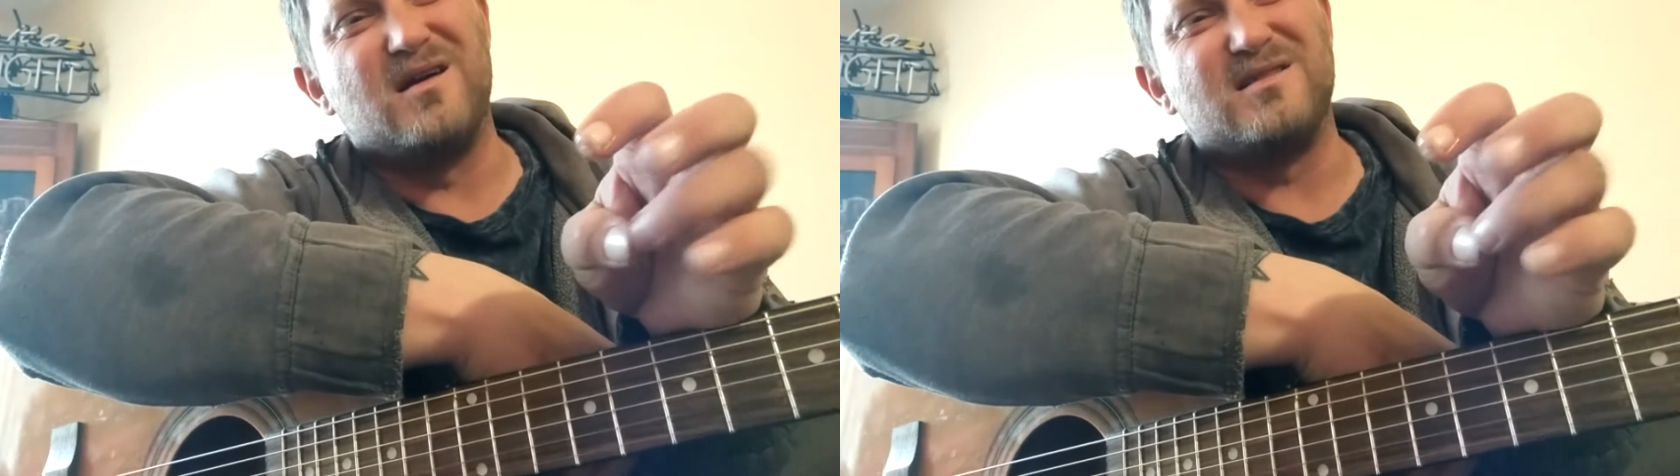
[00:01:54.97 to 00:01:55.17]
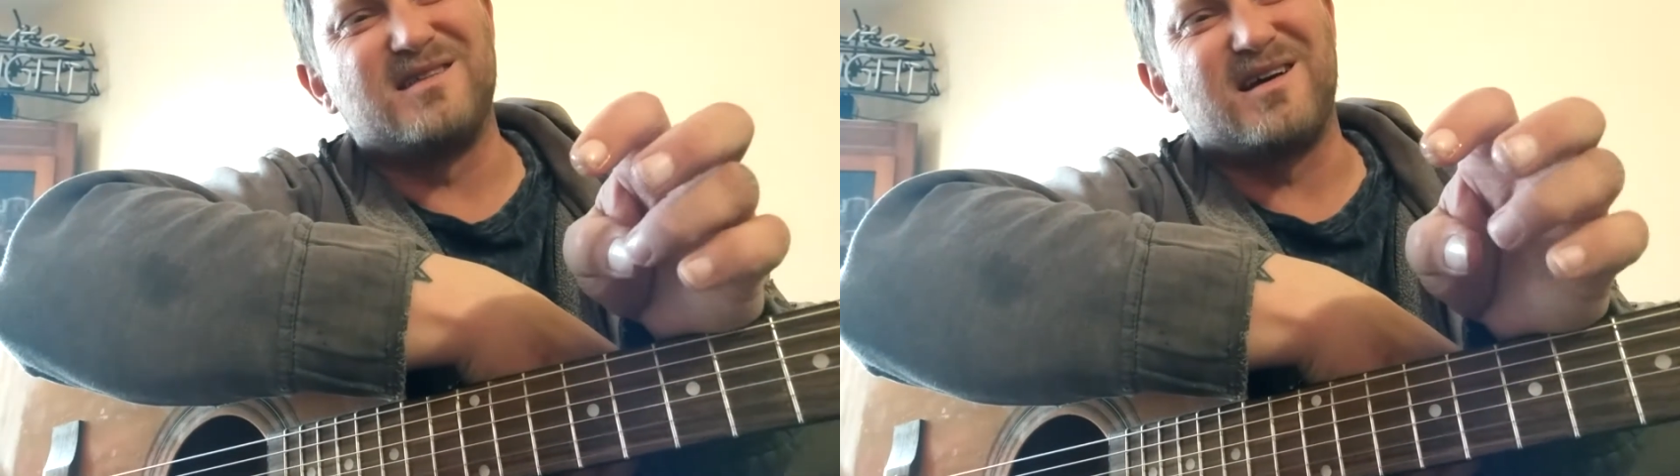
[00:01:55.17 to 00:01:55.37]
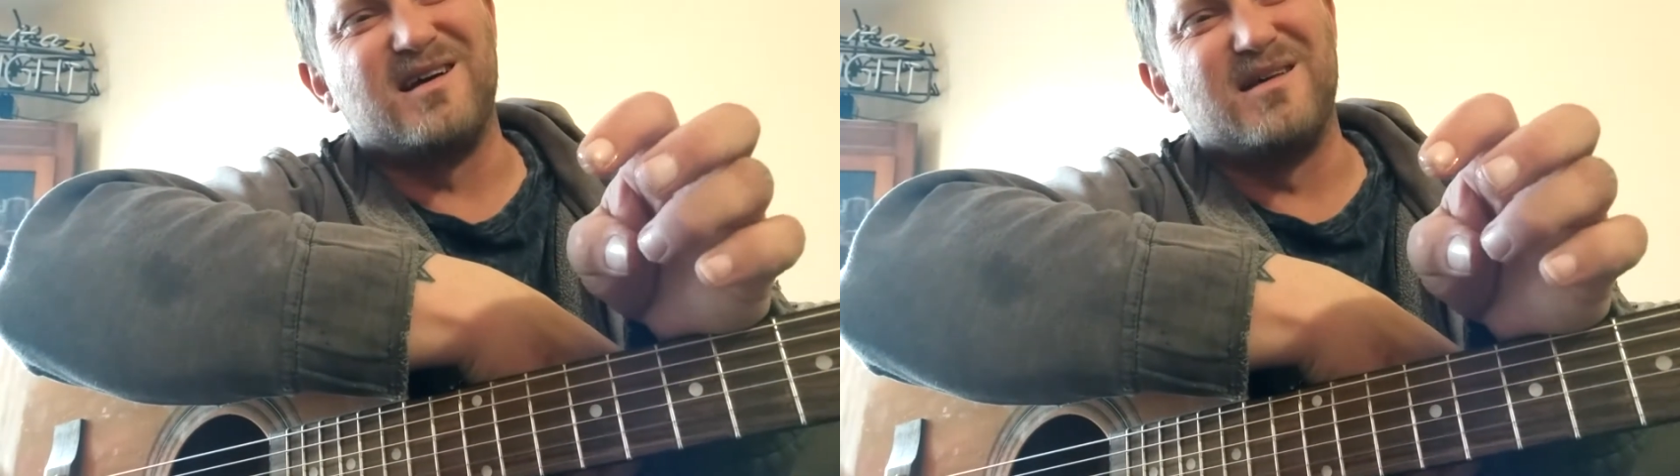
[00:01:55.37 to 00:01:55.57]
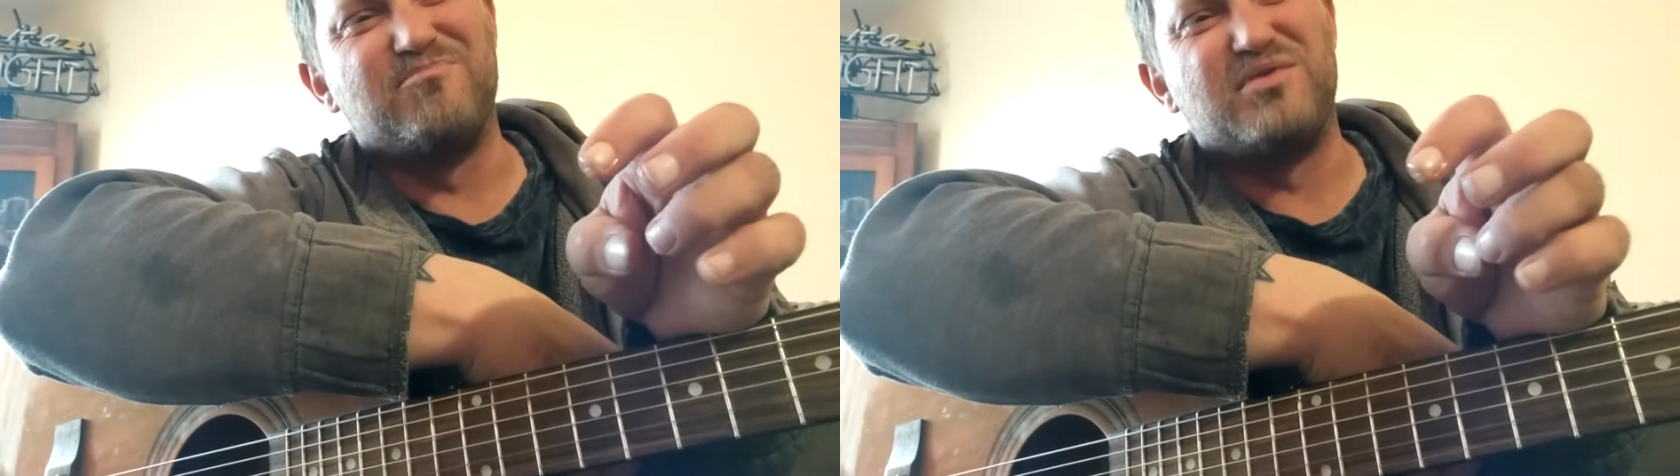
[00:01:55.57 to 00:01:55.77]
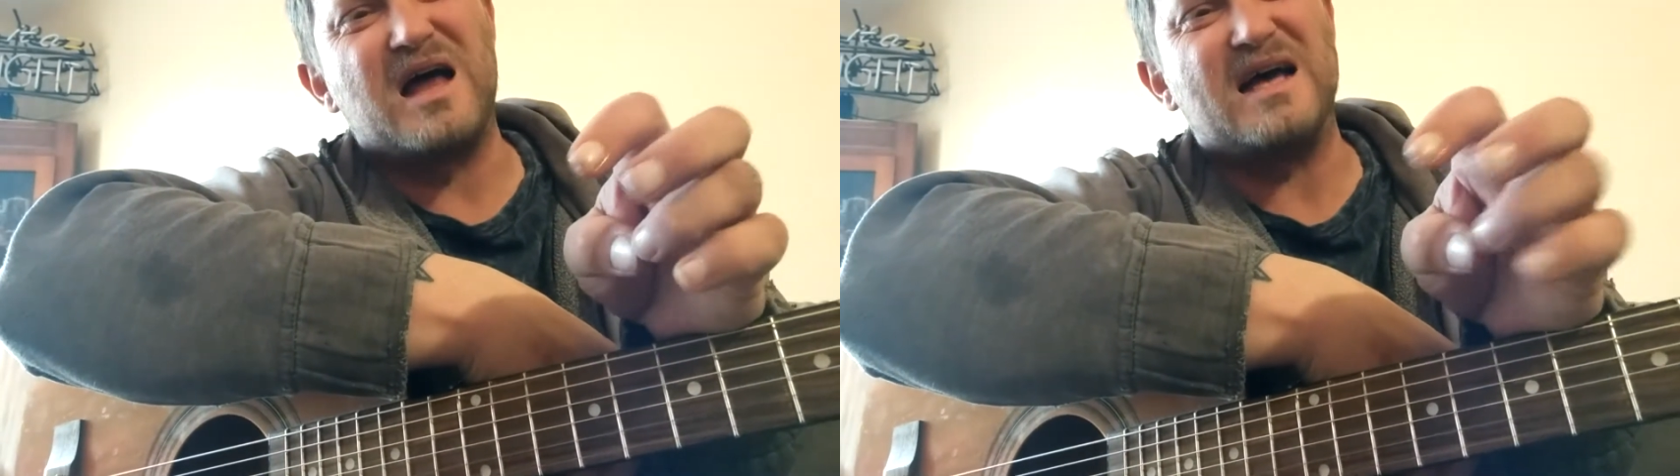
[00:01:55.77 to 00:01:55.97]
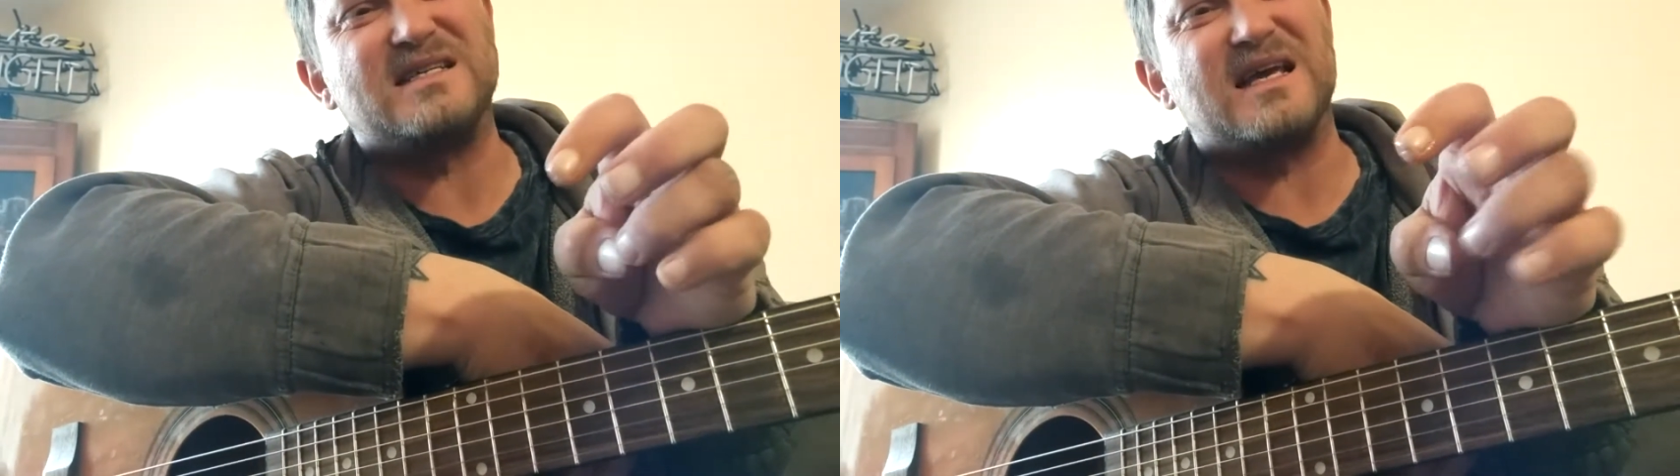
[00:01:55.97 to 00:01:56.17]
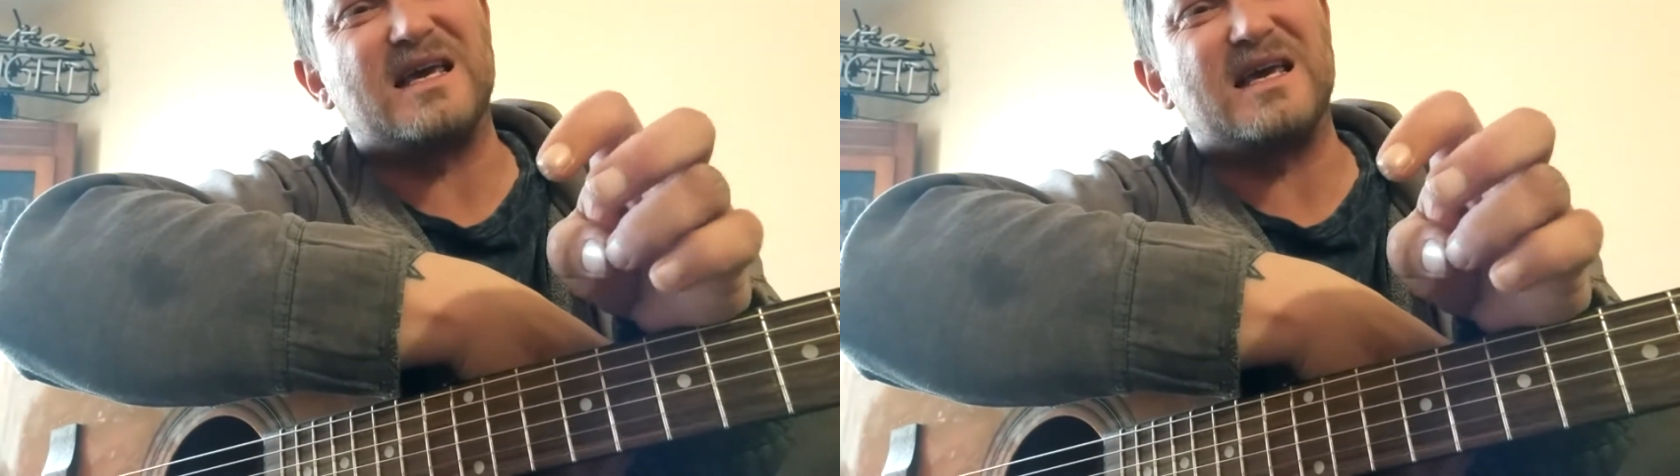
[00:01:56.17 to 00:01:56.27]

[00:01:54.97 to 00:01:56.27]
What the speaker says: It's like a plastic